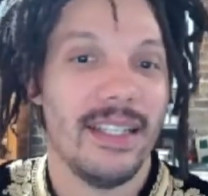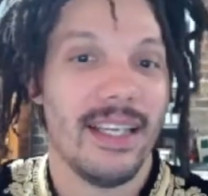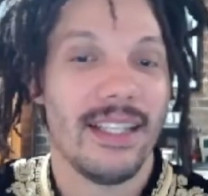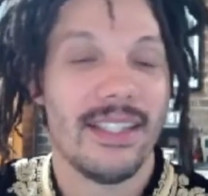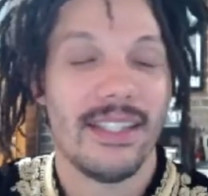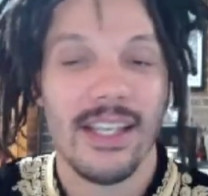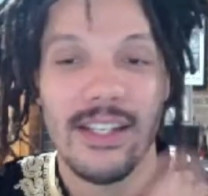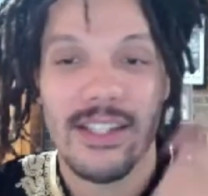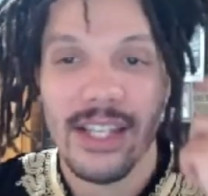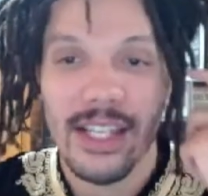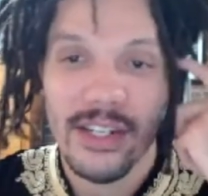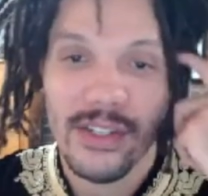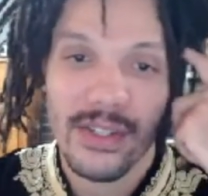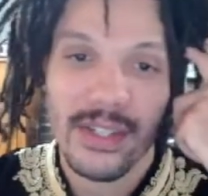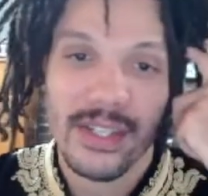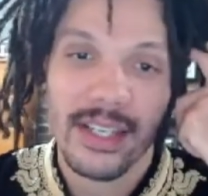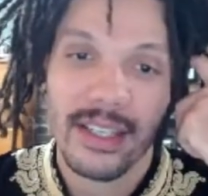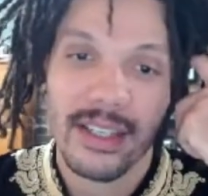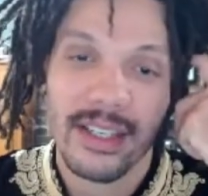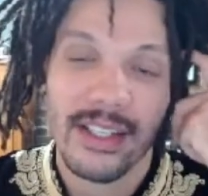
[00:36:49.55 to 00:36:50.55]
it's
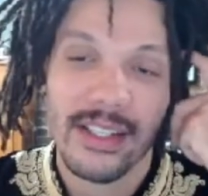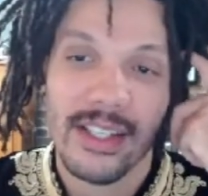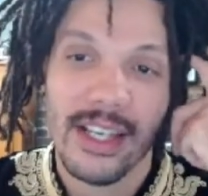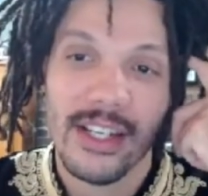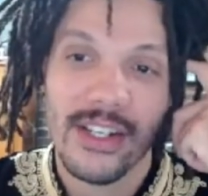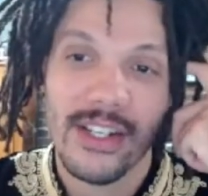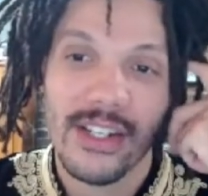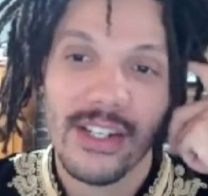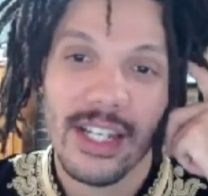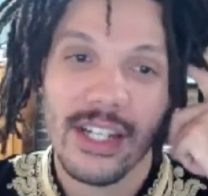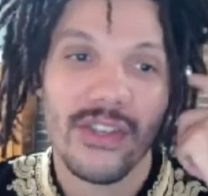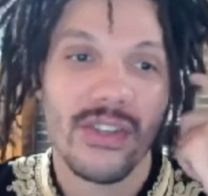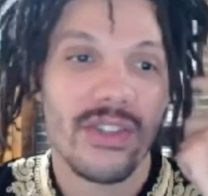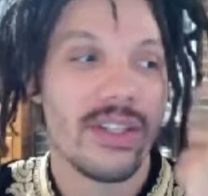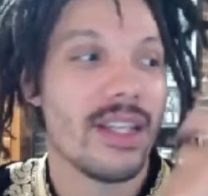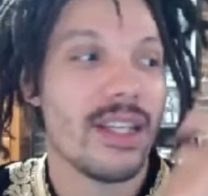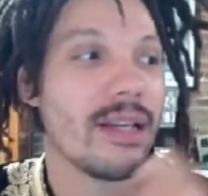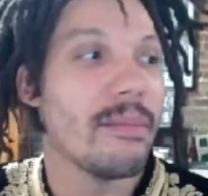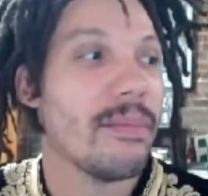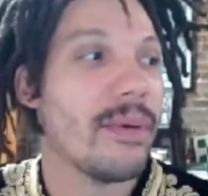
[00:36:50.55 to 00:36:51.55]
interesting. It's just
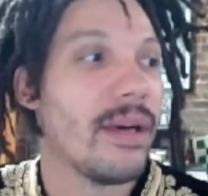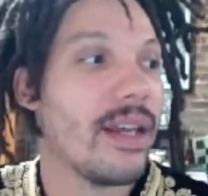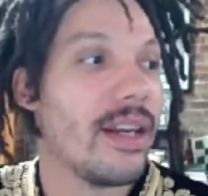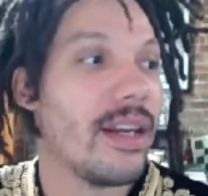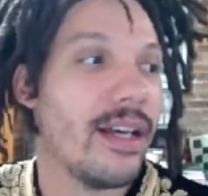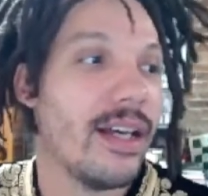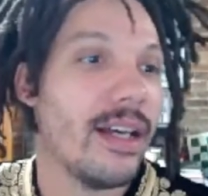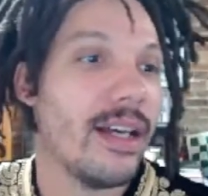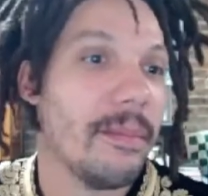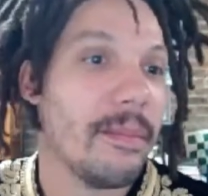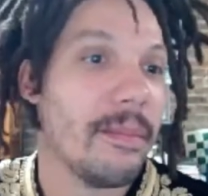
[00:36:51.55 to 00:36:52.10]
interesting, but